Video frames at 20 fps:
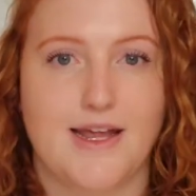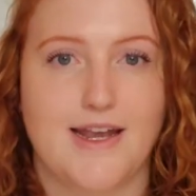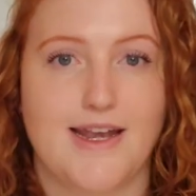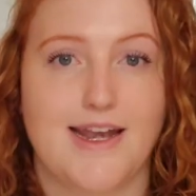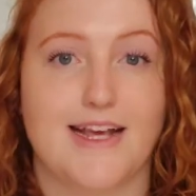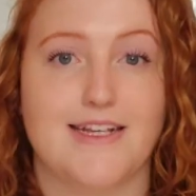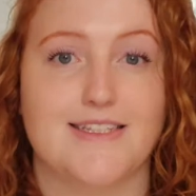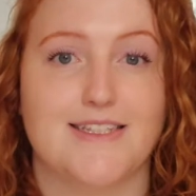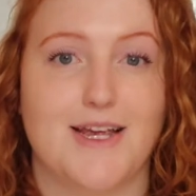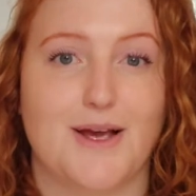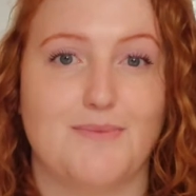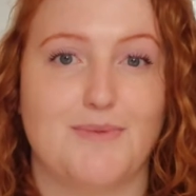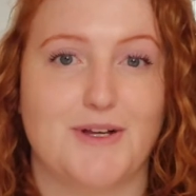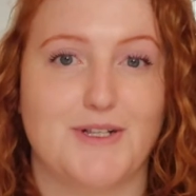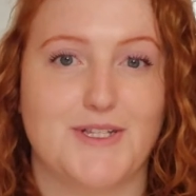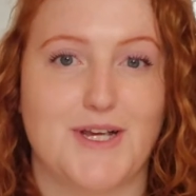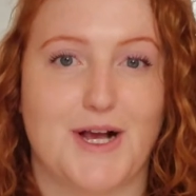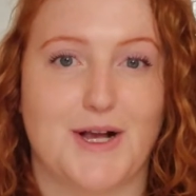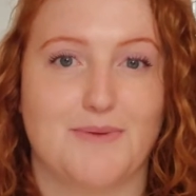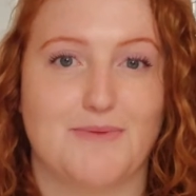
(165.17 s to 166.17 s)
Next up, I'll
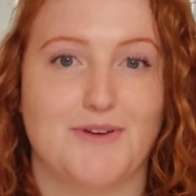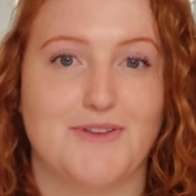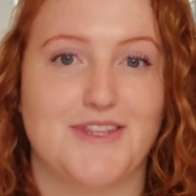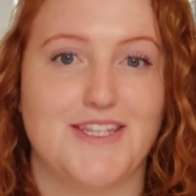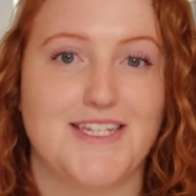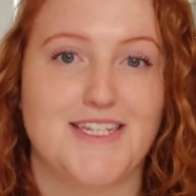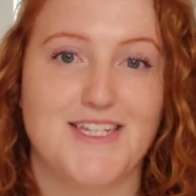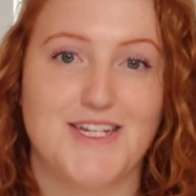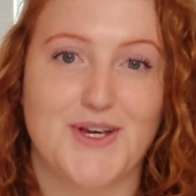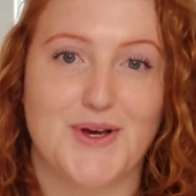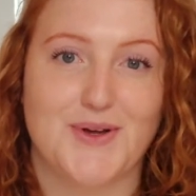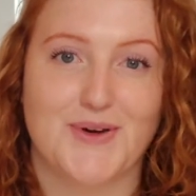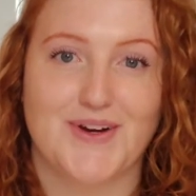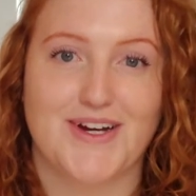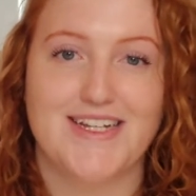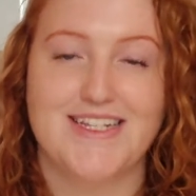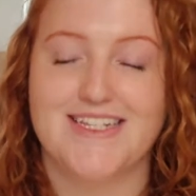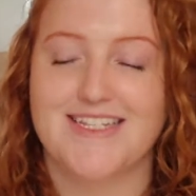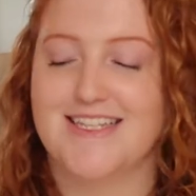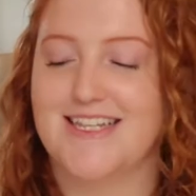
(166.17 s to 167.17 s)
talk about the
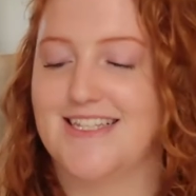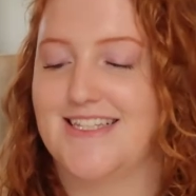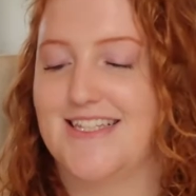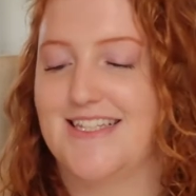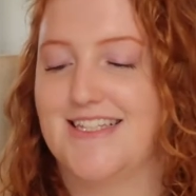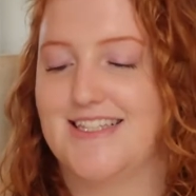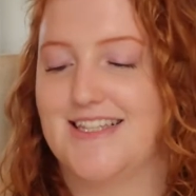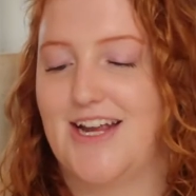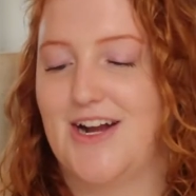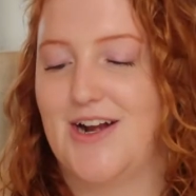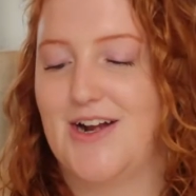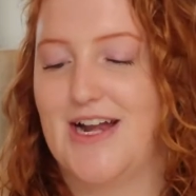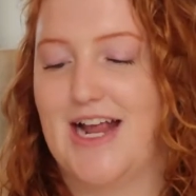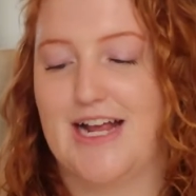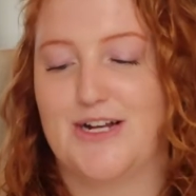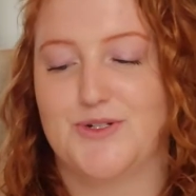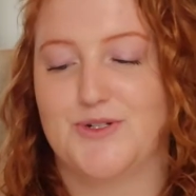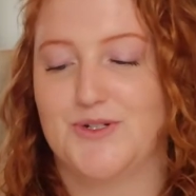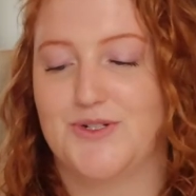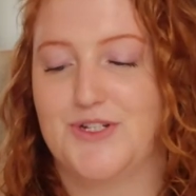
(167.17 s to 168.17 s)
deodorant. This is their
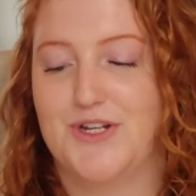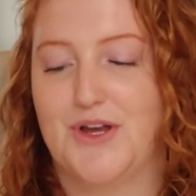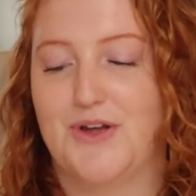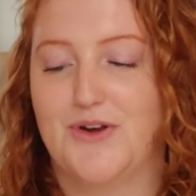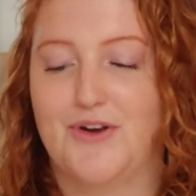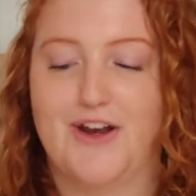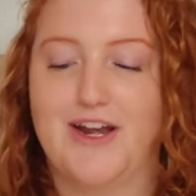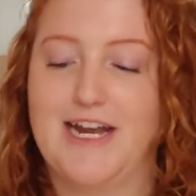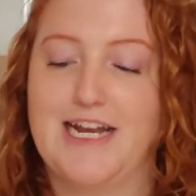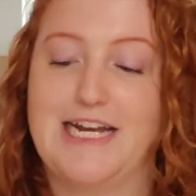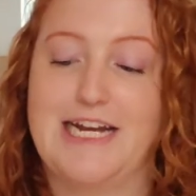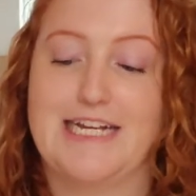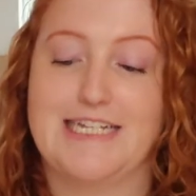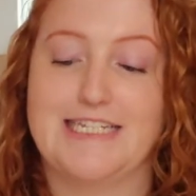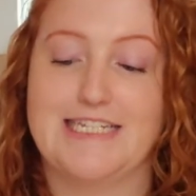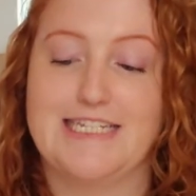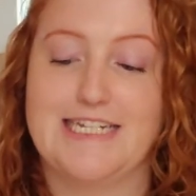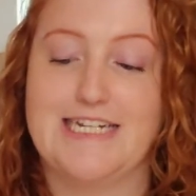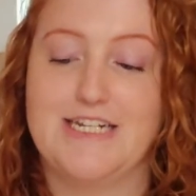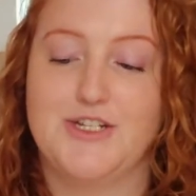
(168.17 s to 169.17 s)
natural deodorant and it has
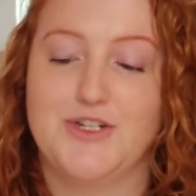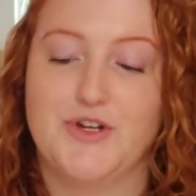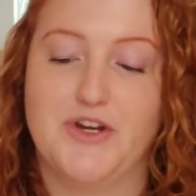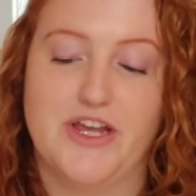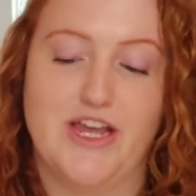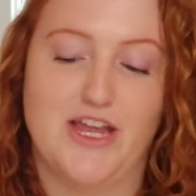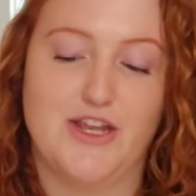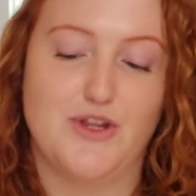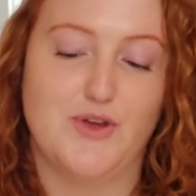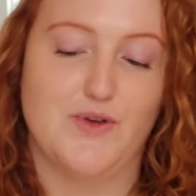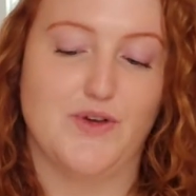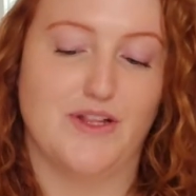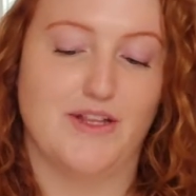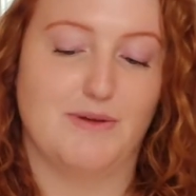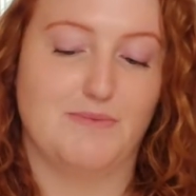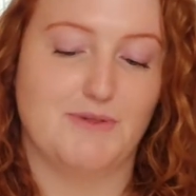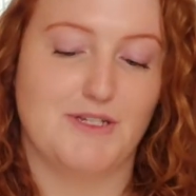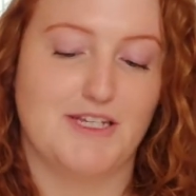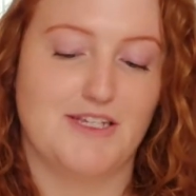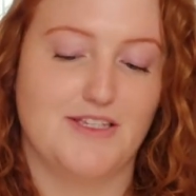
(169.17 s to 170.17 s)
tea tree and
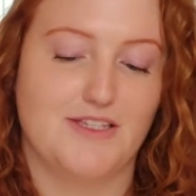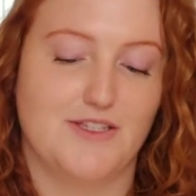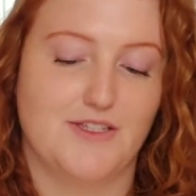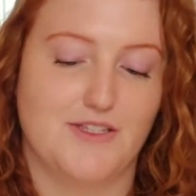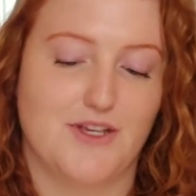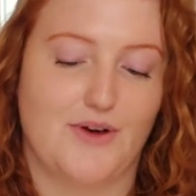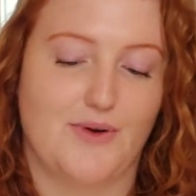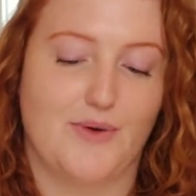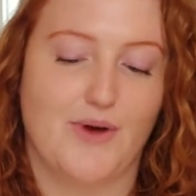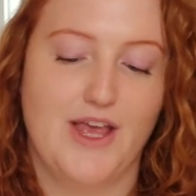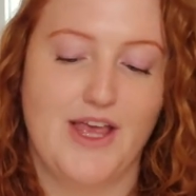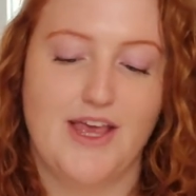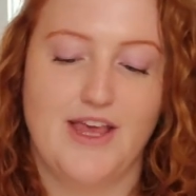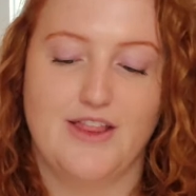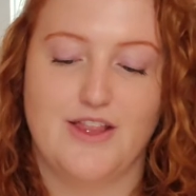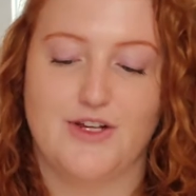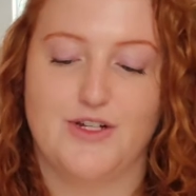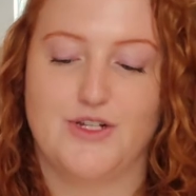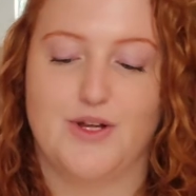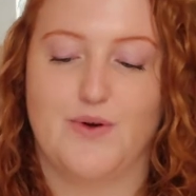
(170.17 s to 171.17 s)
eucalyptus. So
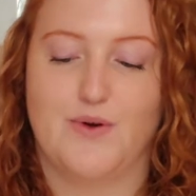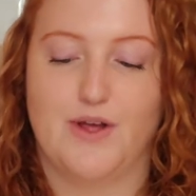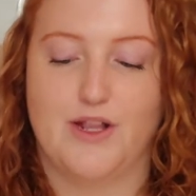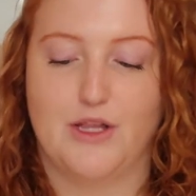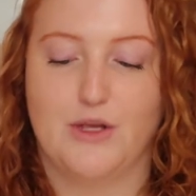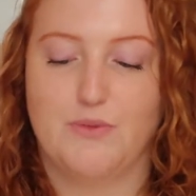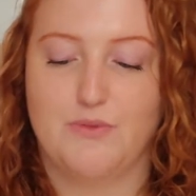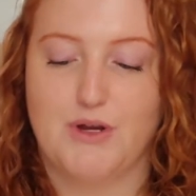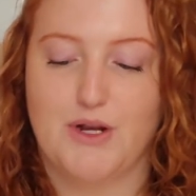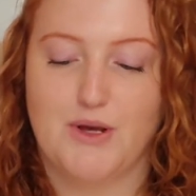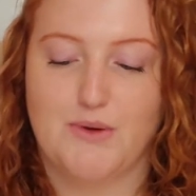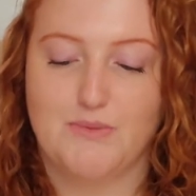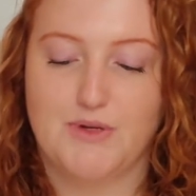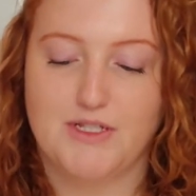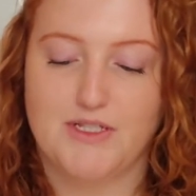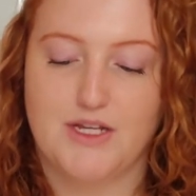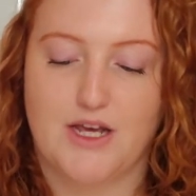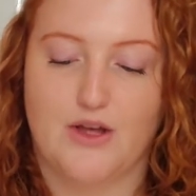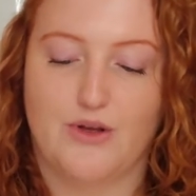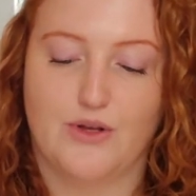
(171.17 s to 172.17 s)
there's no aluminum,
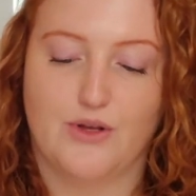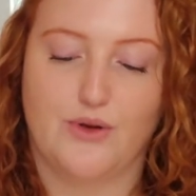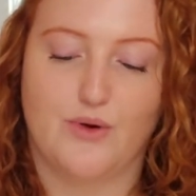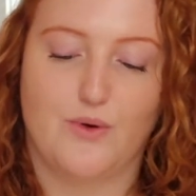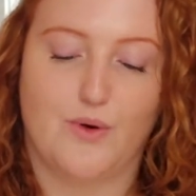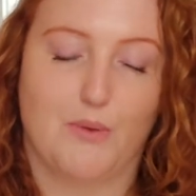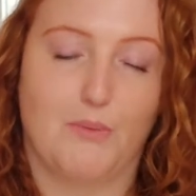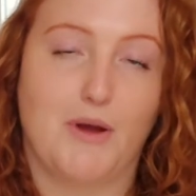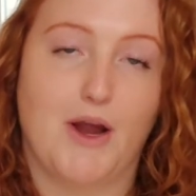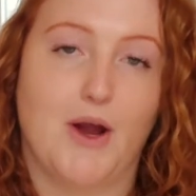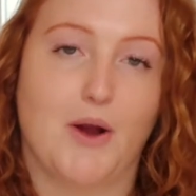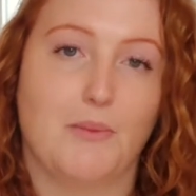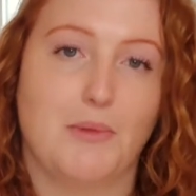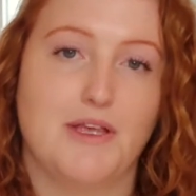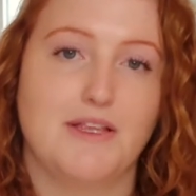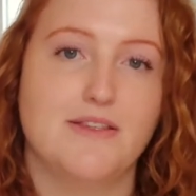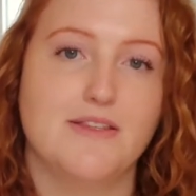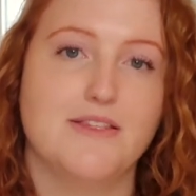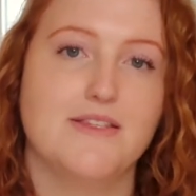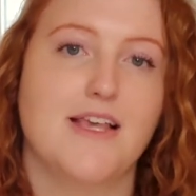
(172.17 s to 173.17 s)
talc, or
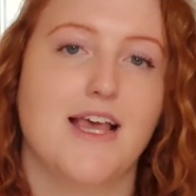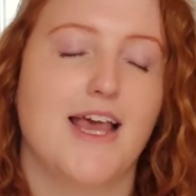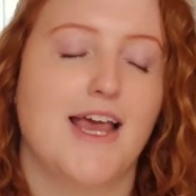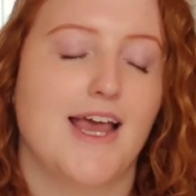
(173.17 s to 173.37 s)
parabens.